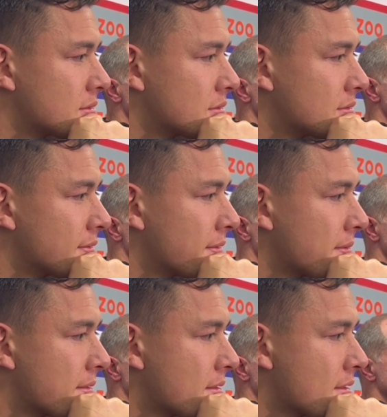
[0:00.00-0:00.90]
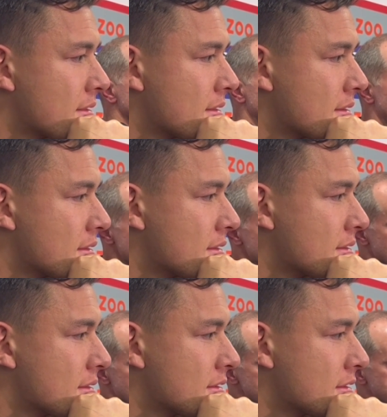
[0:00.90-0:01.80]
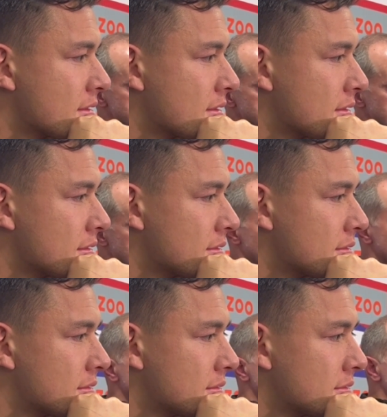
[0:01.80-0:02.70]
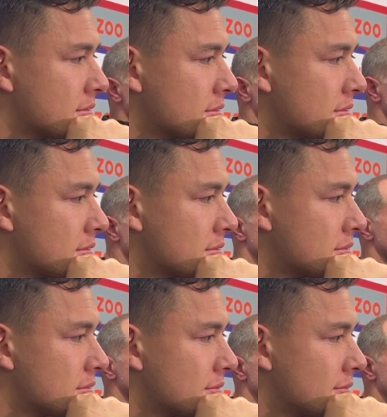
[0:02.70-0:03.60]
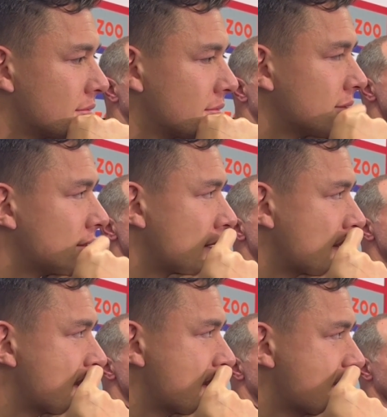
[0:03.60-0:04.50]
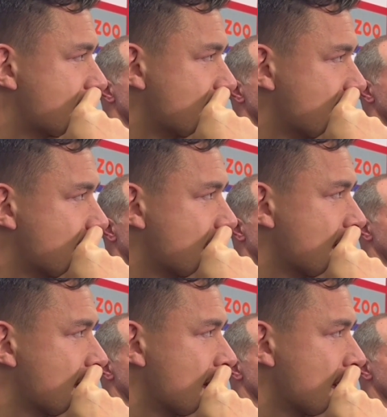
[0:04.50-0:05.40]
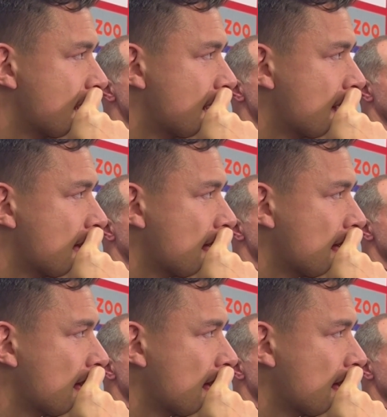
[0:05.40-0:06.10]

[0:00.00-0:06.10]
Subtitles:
This person isn't speaking.